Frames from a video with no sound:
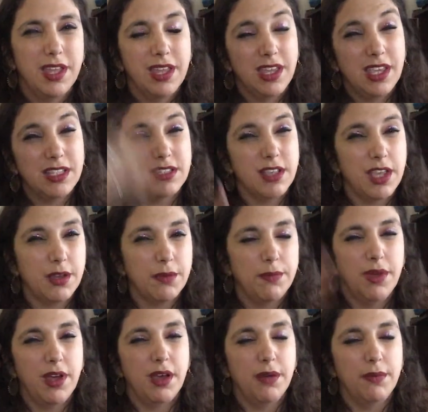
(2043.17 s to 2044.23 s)
it's like
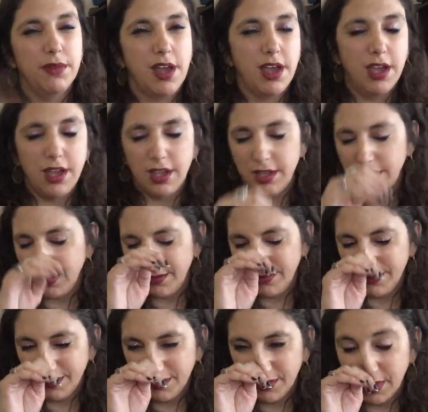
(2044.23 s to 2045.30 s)

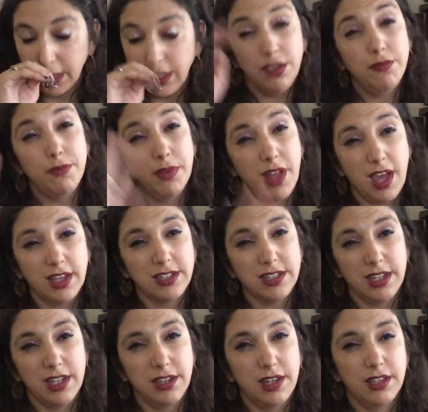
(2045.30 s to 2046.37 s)
like you've blocked
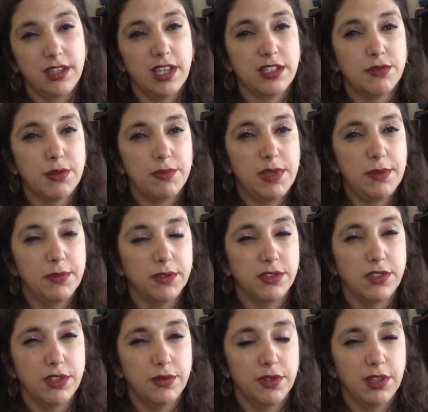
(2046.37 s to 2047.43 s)
it, and that's what people
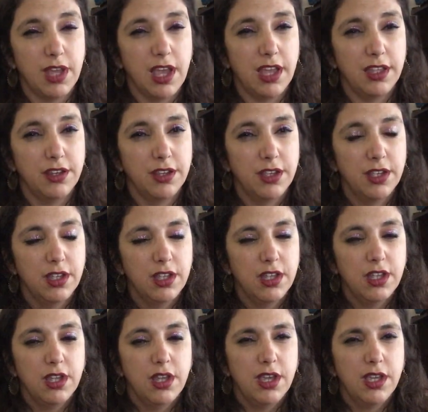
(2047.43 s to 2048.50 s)
do a lot.
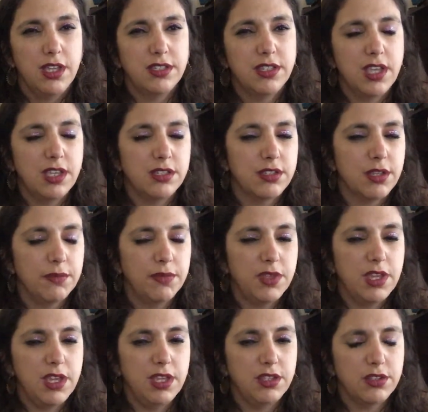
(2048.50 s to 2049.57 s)
He's saying
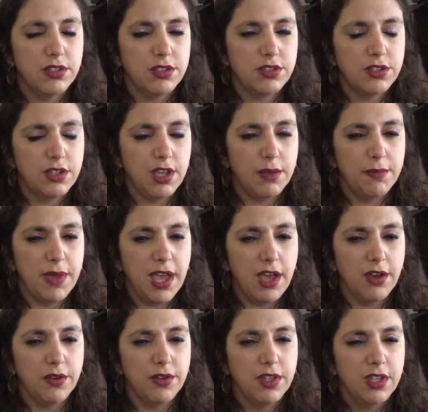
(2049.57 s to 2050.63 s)
something
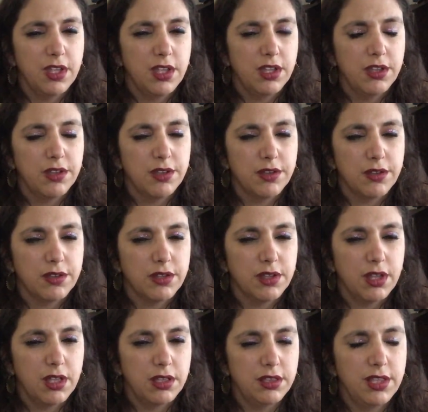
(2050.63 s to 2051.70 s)
about
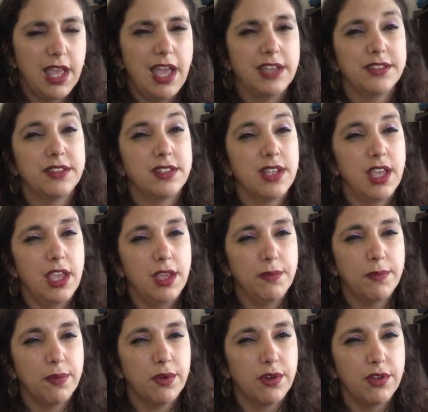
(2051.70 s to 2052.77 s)
last
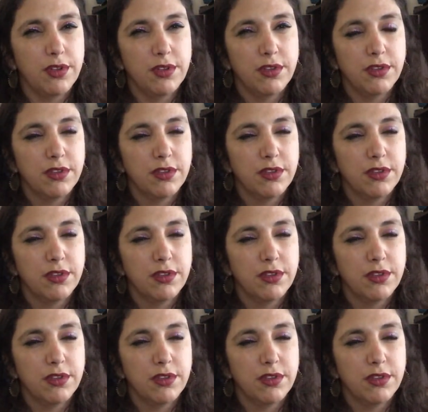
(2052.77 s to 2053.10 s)
April.